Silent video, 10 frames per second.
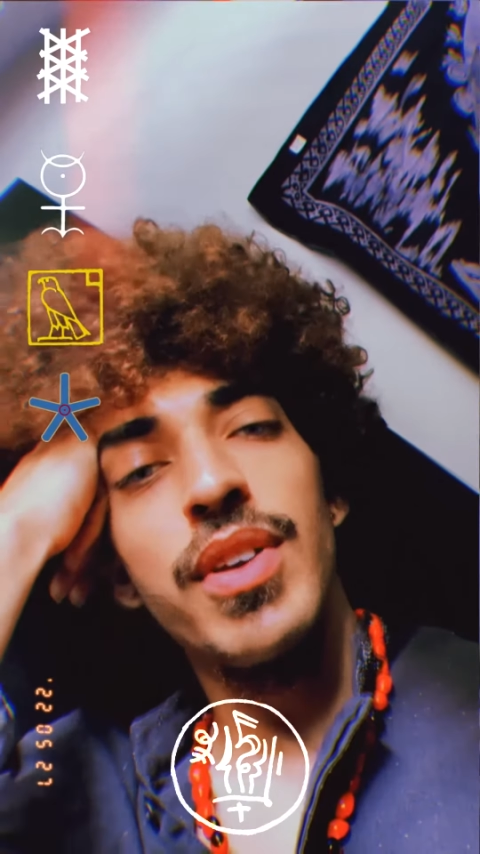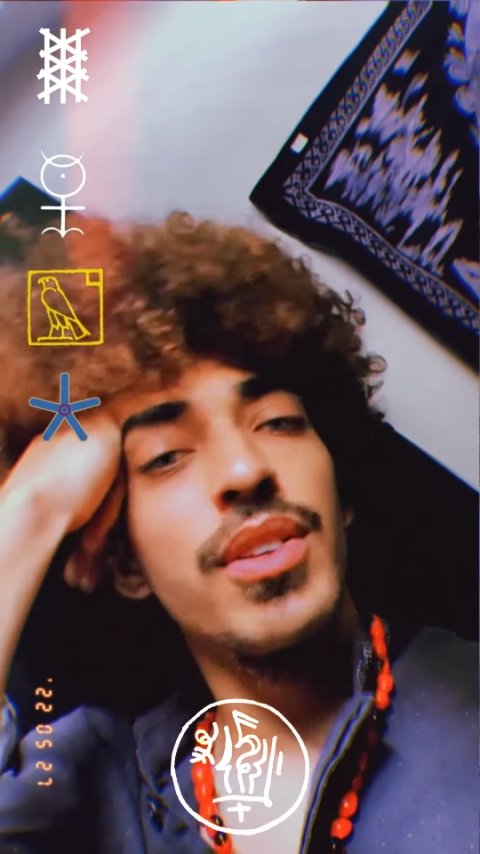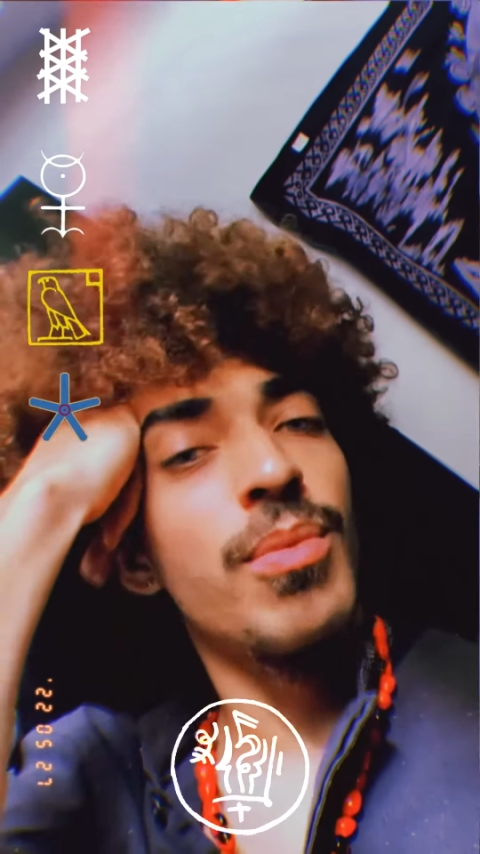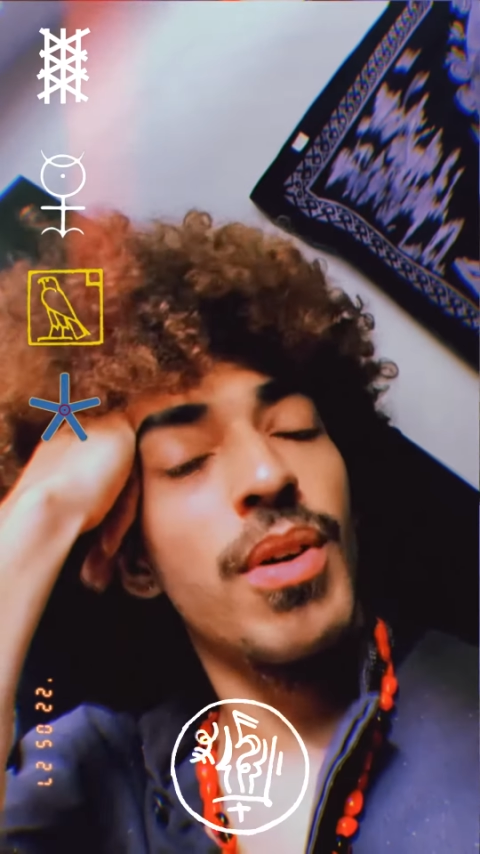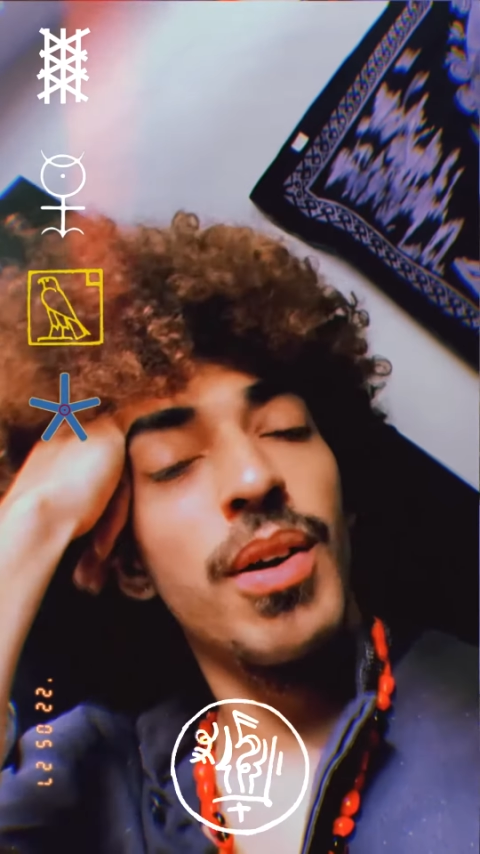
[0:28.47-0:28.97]

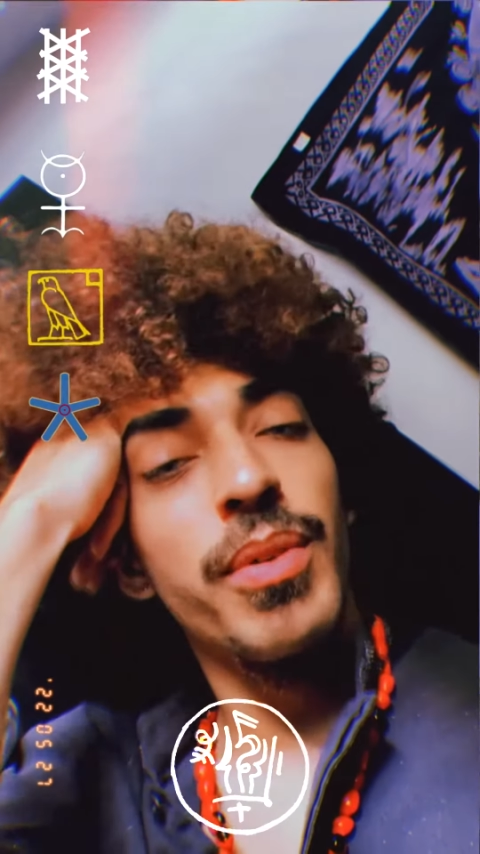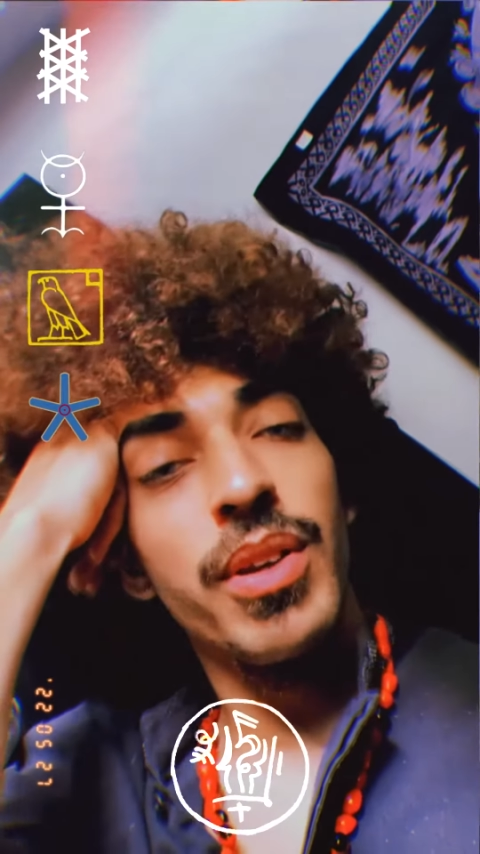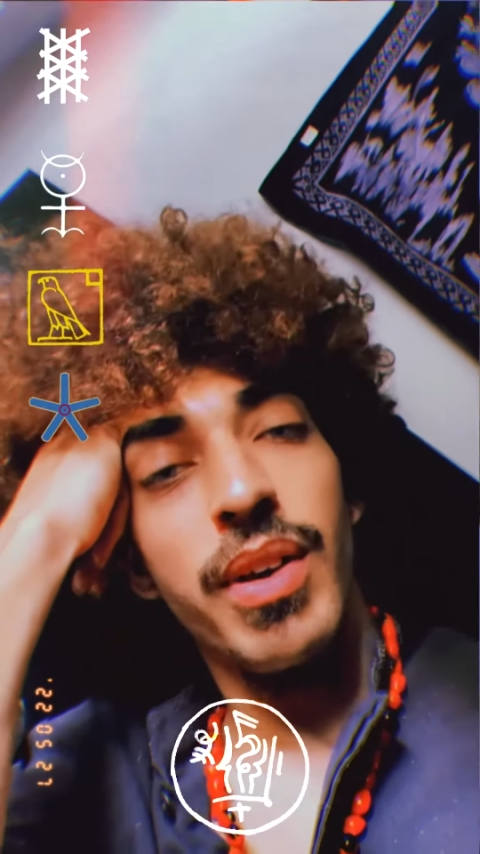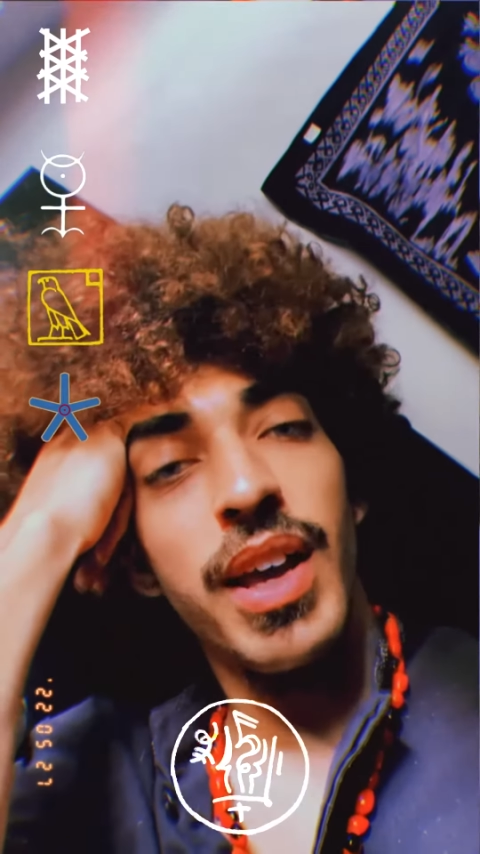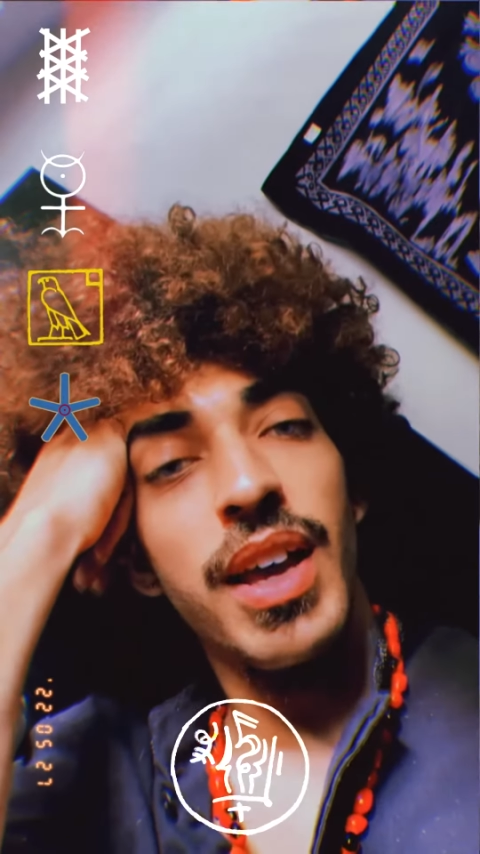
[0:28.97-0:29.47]
and you are what
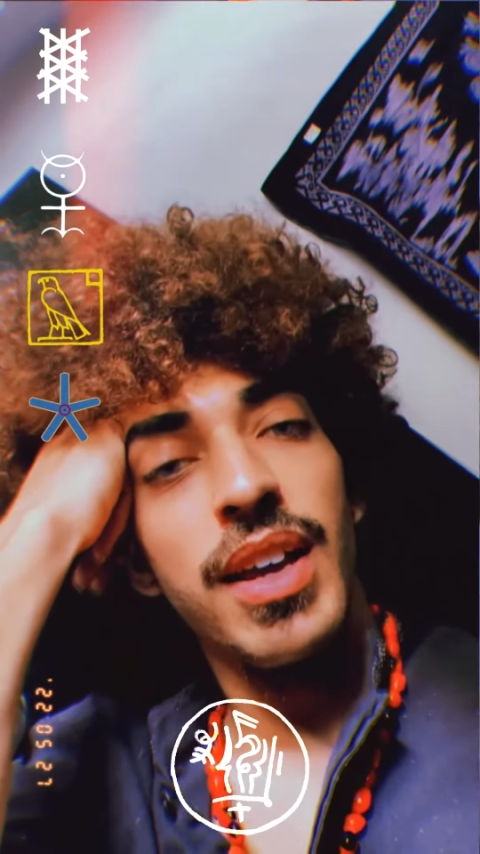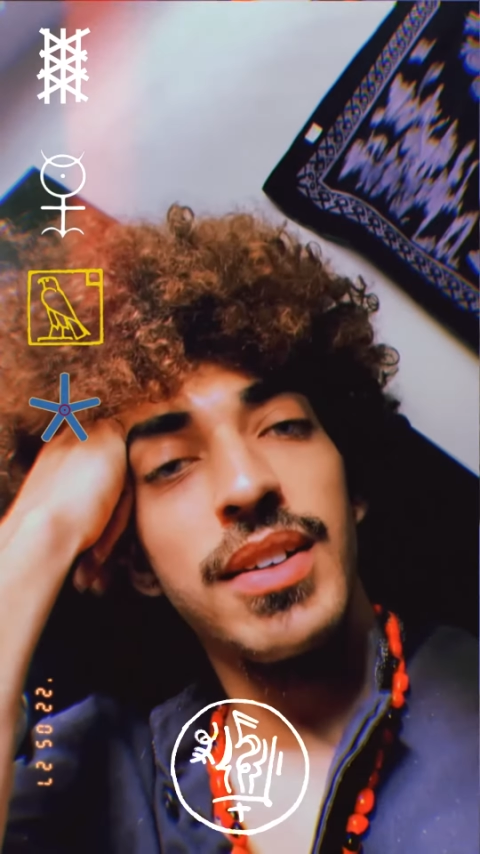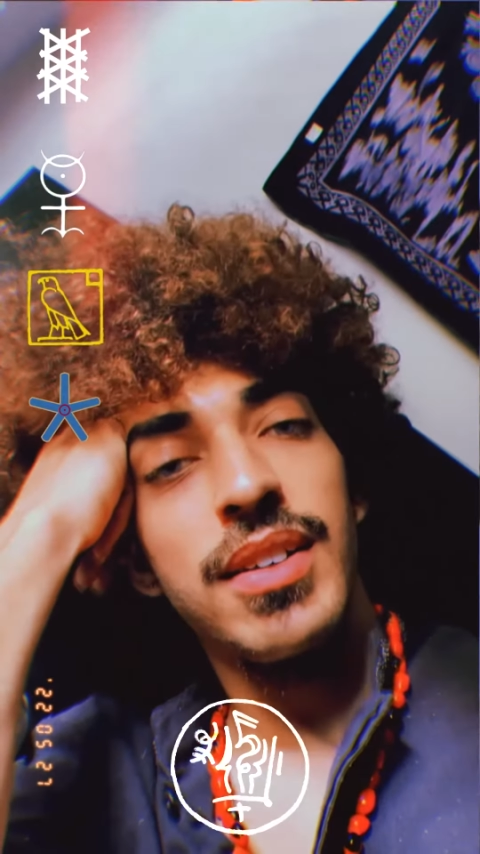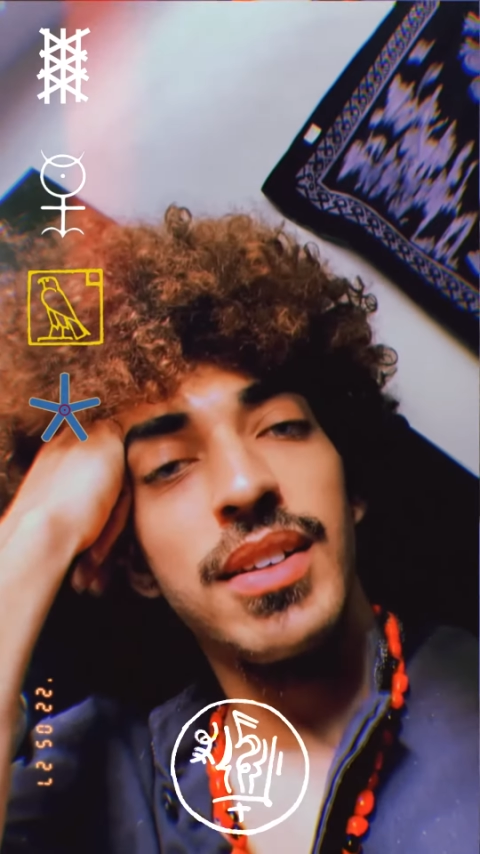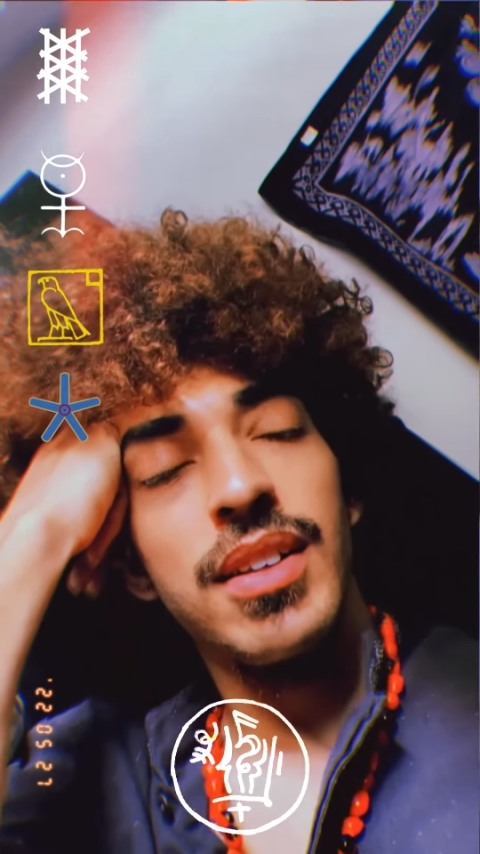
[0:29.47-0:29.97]
you hate.